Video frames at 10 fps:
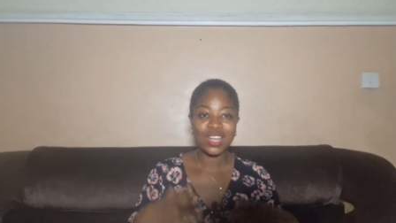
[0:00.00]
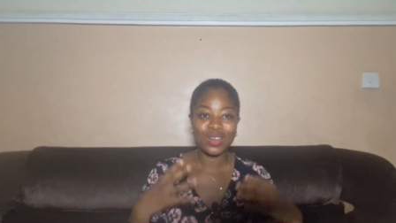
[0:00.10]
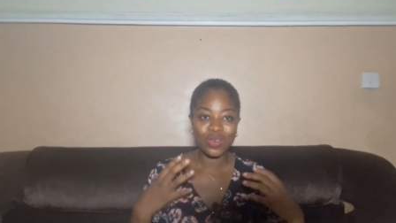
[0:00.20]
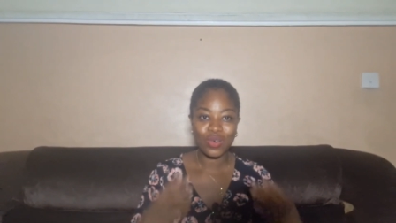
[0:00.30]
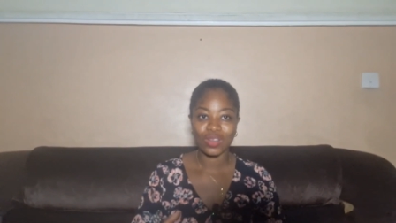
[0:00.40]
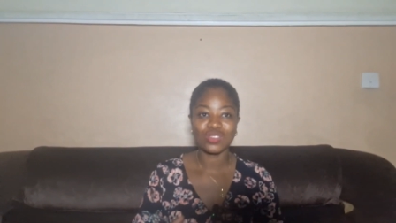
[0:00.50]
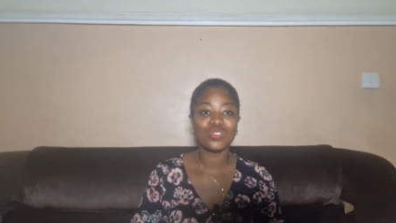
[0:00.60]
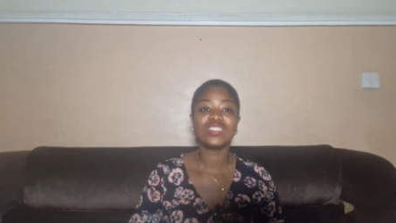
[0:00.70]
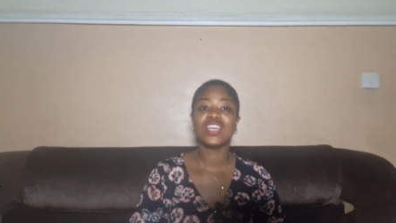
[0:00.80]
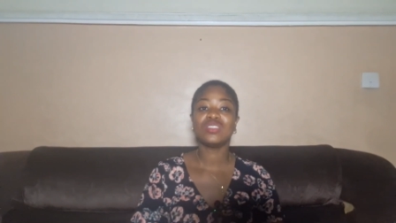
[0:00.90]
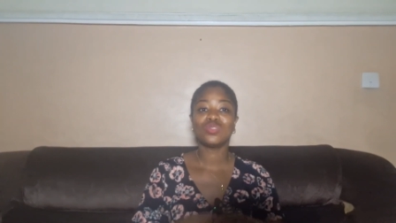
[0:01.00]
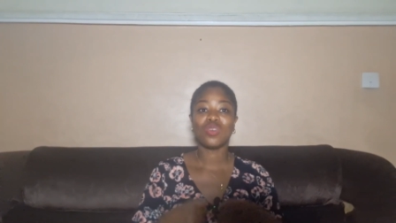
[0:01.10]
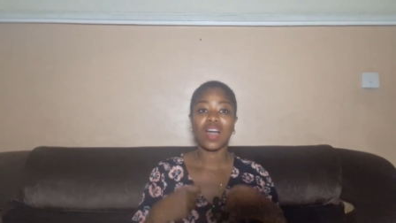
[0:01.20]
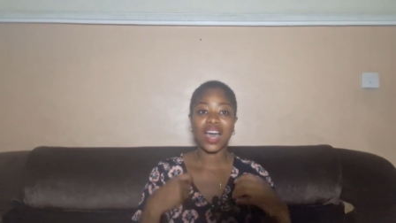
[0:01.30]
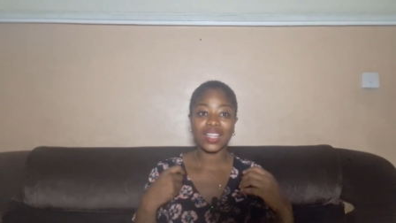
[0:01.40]
a lot. You tend
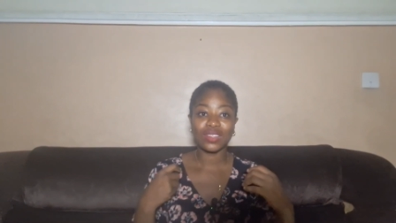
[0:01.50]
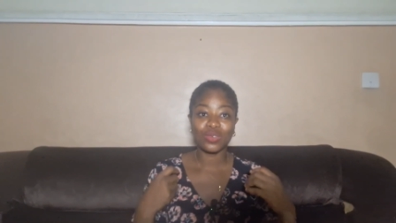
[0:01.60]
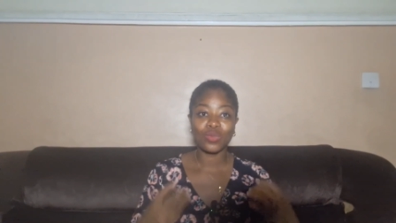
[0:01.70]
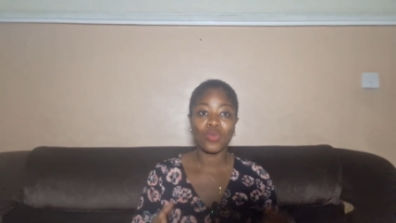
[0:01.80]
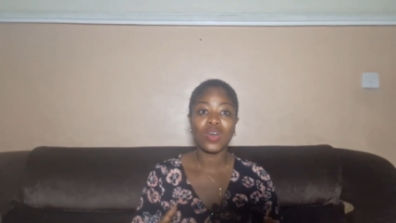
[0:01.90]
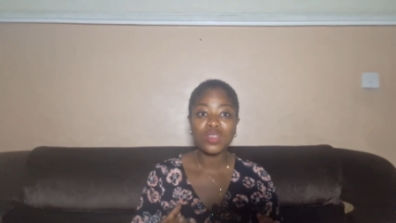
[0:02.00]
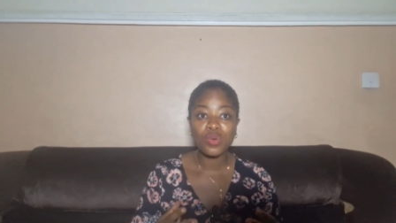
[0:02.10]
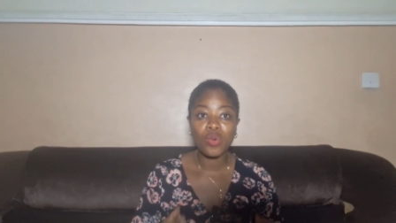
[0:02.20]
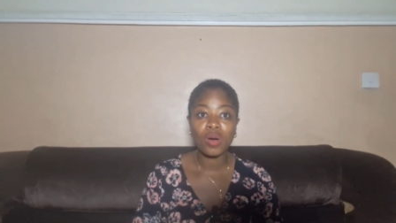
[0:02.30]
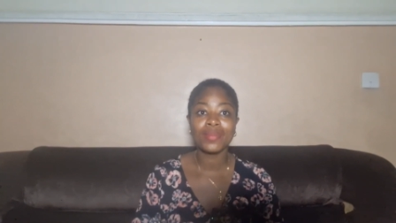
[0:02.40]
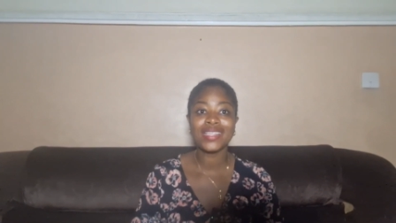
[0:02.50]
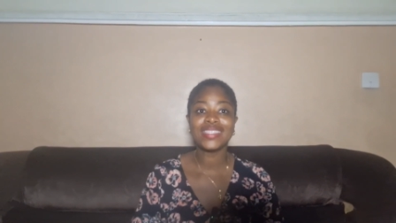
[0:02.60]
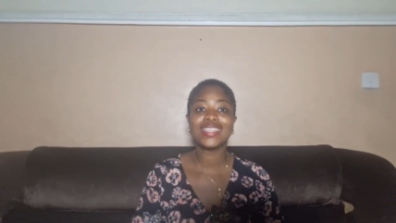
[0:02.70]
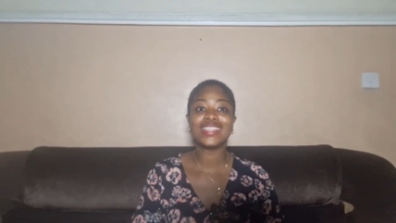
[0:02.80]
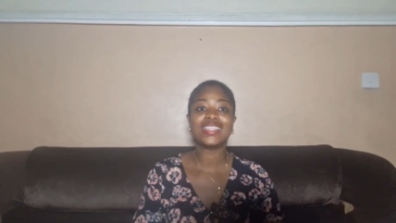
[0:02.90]
to add, when you warm
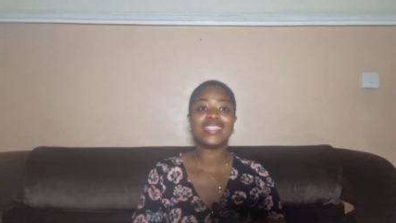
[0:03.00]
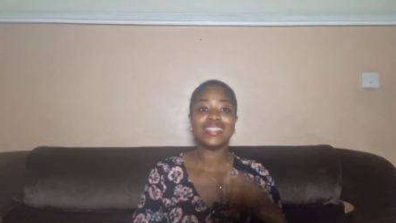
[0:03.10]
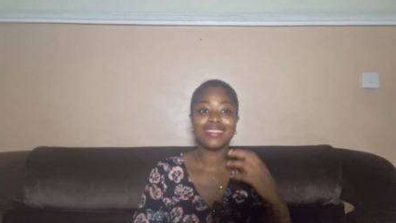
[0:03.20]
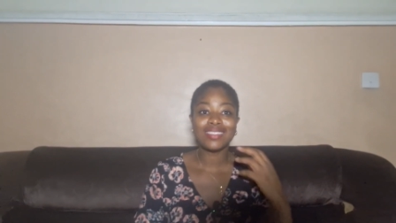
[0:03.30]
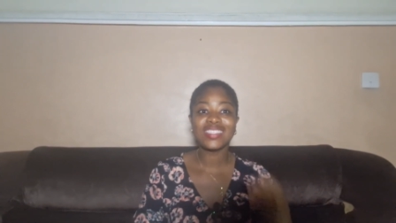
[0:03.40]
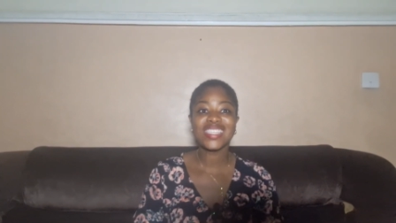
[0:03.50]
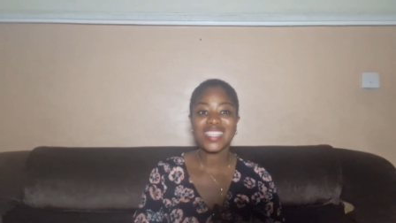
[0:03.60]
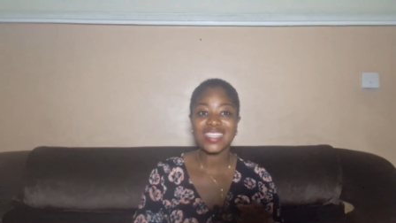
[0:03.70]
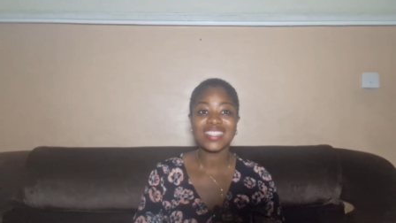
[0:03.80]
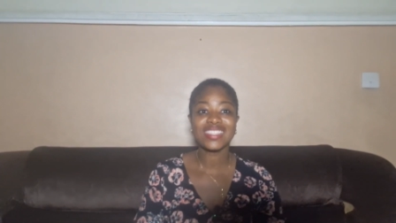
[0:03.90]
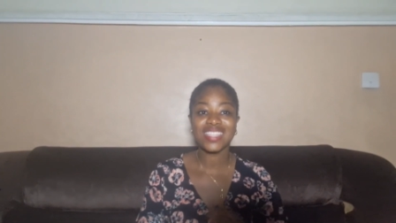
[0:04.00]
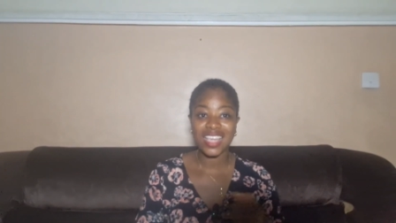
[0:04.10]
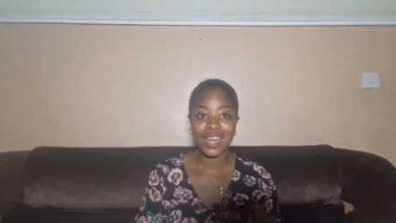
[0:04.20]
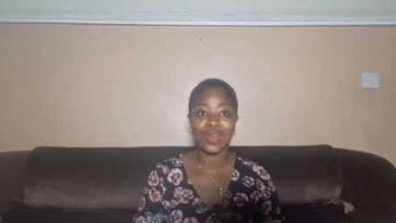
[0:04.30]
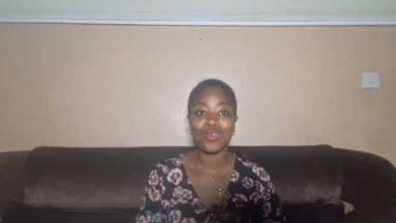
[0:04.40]
it, it thickens
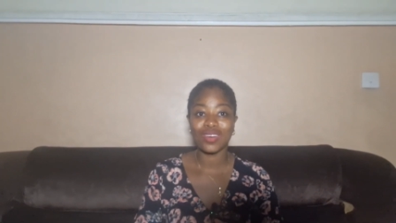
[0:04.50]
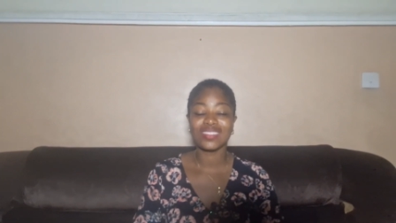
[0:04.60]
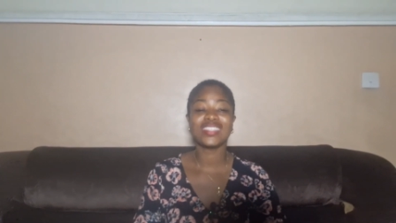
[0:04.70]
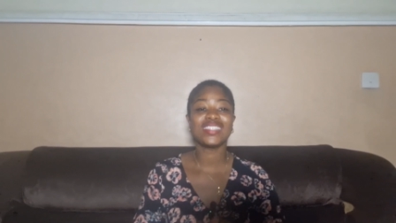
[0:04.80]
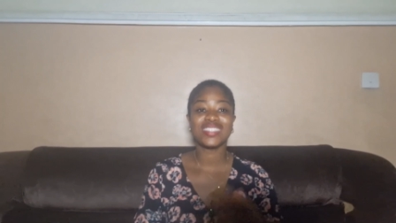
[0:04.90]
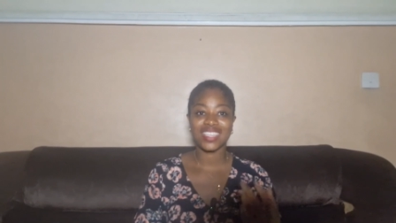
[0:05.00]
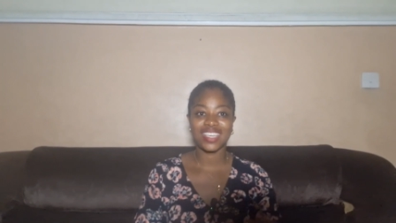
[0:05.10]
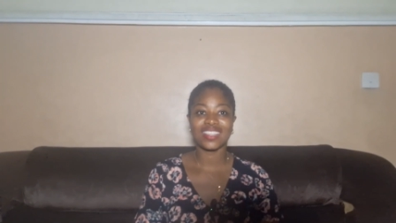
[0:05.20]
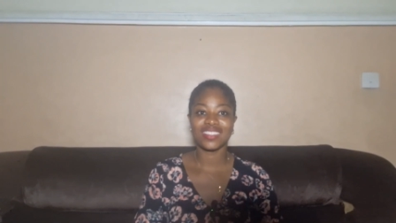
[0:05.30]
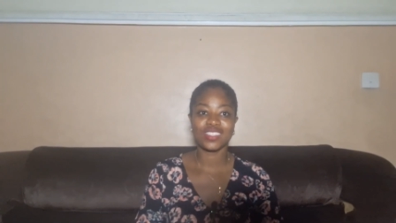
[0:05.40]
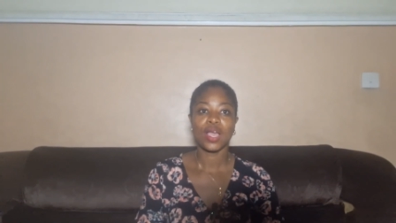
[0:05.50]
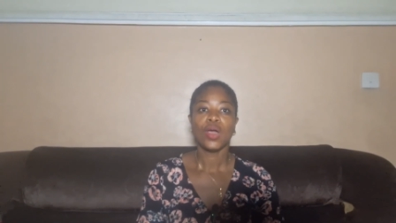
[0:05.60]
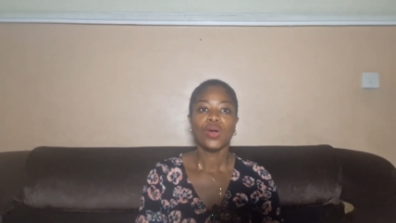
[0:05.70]
a lot. It thickens.